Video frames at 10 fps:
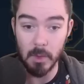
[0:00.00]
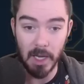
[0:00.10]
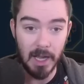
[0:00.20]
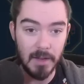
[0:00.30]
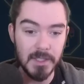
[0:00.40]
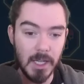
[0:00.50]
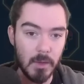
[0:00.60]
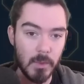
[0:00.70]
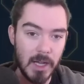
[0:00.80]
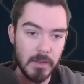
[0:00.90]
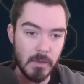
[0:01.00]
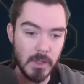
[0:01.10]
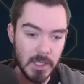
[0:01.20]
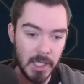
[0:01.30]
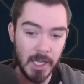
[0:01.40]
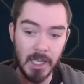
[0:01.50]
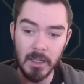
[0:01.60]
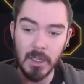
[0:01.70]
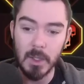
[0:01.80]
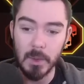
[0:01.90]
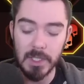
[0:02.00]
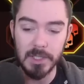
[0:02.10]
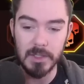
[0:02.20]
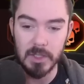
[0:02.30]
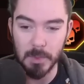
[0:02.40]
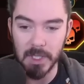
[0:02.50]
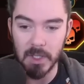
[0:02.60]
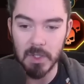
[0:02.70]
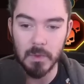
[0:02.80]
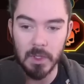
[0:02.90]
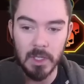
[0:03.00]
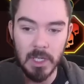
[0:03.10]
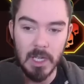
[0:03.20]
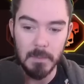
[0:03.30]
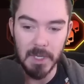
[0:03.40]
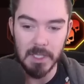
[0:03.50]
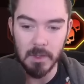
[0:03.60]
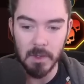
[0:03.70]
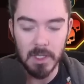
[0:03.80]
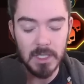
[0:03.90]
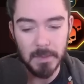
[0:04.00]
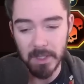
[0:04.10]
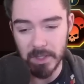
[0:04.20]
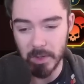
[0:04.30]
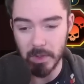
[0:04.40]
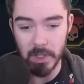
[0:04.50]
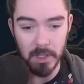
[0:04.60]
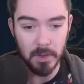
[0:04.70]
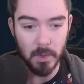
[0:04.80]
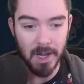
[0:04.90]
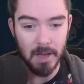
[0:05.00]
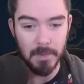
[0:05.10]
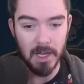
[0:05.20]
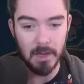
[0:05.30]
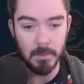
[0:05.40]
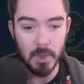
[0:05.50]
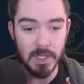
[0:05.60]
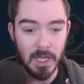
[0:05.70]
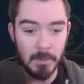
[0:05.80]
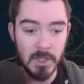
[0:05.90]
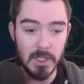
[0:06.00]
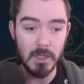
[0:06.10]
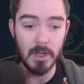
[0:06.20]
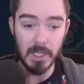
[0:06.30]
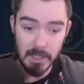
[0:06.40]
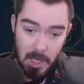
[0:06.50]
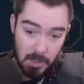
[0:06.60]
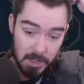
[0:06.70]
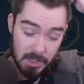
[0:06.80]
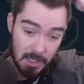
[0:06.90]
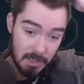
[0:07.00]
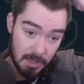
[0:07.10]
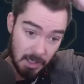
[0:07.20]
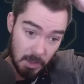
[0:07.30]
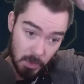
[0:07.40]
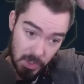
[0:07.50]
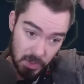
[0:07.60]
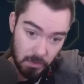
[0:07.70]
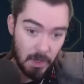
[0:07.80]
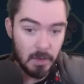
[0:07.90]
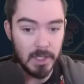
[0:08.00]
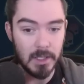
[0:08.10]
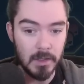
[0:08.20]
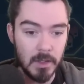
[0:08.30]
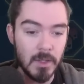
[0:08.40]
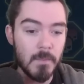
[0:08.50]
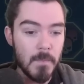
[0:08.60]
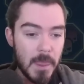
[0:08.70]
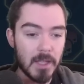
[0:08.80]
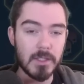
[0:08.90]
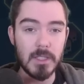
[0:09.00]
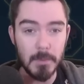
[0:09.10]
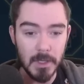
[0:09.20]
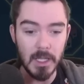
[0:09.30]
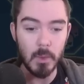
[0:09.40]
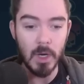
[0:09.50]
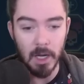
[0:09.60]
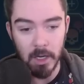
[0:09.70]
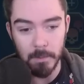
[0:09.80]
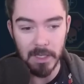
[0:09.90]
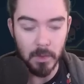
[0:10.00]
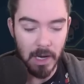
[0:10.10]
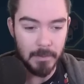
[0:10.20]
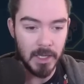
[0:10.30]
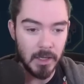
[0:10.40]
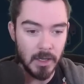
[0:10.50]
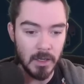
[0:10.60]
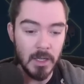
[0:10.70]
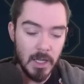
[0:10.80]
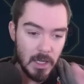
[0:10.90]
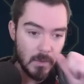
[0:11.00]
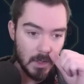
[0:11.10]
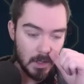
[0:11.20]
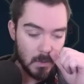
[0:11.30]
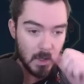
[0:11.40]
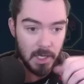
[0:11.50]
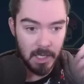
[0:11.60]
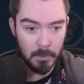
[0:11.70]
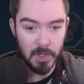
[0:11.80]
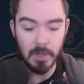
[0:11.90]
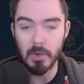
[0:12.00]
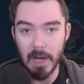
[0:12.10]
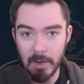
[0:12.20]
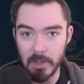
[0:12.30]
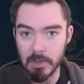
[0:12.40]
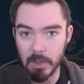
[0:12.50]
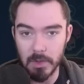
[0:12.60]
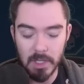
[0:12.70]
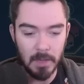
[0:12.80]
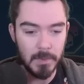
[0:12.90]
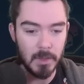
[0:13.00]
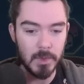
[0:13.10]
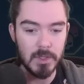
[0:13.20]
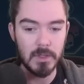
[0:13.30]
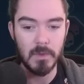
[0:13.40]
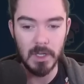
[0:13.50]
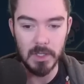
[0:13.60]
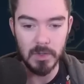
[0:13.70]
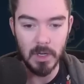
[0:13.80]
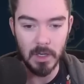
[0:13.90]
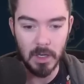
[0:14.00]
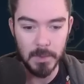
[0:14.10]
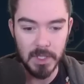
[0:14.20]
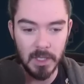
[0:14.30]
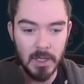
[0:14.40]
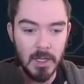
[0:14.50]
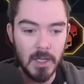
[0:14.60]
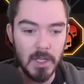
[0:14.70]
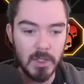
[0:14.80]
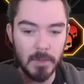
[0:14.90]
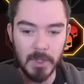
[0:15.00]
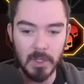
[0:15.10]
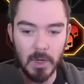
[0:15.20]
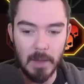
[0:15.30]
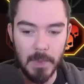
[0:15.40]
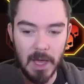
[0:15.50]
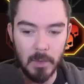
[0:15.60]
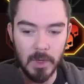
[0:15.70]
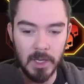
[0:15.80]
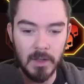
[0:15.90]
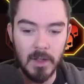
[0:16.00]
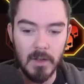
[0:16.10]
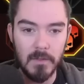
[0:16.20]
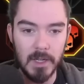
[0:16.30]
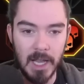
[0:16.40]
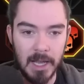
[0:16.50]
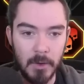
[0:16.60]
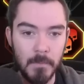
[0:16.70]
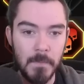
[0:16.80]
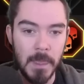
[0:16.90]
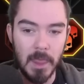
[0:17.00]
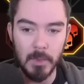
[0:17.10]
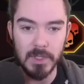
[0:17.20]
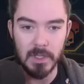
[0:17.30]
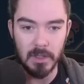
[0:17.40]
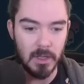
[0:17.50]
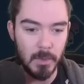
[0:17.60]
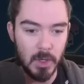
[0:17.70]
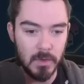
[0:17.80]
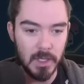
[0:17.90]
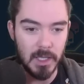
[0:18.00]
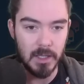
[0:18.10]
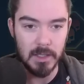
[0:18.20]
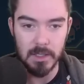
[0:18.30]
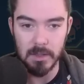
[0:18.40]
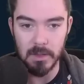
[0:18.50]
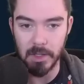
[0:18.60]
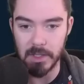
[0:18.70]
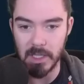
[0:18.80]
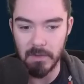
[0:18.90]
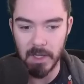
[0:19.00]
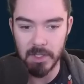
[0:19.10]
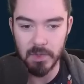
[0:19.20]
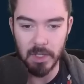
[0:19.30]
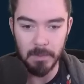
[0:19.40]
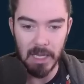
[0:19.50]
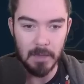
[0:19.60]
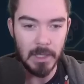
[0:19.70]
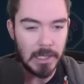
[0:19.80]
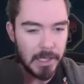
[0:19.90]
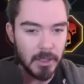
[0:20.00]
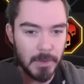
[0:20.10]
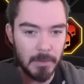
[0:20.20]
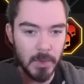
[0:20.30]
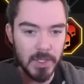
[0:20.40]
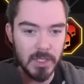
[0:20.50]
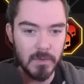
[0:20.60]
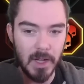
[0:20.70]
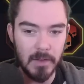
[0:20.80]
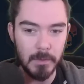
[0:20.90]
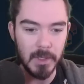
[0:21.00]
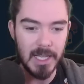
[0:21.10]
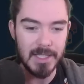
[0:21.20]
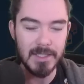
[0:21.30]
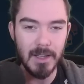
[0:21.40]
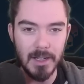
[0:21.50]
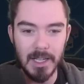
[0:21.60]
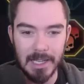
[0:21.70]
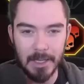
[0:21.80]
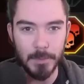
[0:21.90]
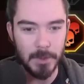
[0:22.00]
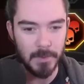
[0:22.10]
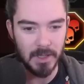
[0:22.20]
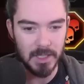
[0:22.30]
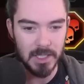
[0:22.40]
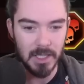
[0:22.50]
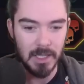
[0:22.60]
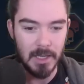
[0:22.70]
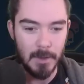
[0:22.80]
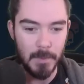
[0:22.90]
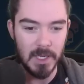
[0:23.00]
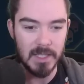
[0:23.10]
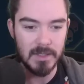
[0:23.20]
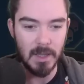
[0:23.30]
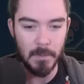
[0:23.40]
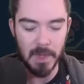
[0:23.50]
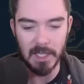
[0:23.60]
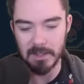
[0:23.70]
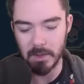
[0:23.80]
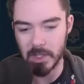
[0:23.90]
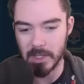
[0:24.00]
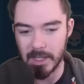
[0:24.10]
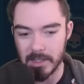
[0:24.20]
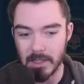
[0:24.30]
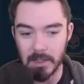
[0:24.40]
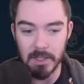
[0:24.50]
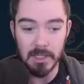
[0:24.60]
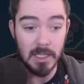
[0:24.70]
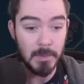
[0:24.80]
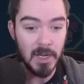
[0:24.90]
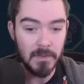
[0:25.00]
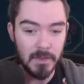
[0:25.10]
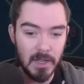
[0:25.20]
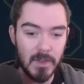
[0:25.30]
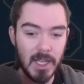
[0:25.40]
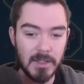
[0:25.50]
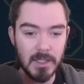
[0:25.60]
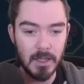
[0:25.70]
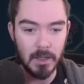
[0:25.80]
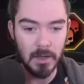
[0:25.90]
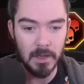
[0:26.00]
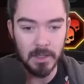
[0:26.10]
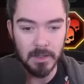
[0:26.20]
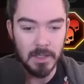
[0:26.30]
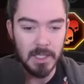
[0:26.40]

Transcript: You would have to get Wrath of the Slain, which isn't super useful. By doing this build, you could grab uh, more damage to targets that are CC'd, which is very good. That's typically what I would be grabbing here if we're going to run him with a crowd control champion, which is a very strong option. So I'm going to grab that one for now. Then we're just going to come over here to the defense tree, make him a little bit more survivable. It's not going to help you much but it's something. So a chance to lose a debuff if he gets hit hard.